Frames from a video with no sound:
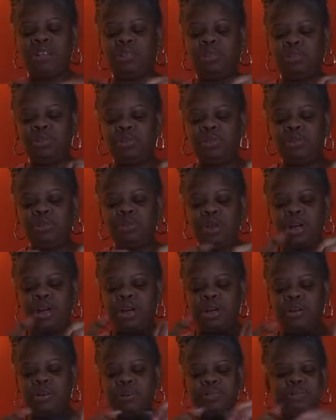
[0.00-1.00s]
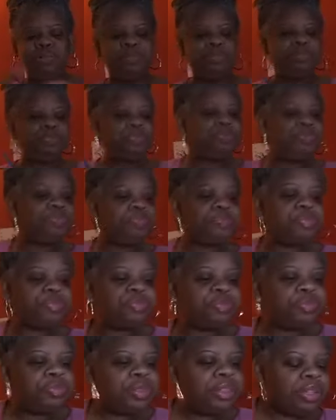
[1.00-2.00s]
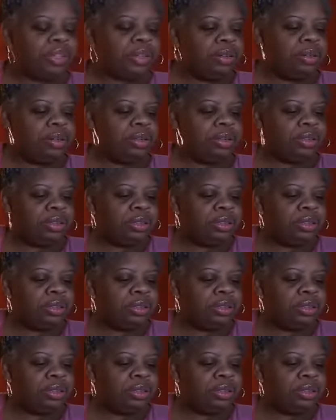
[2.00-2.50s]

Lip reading: I talked to, who I talked to,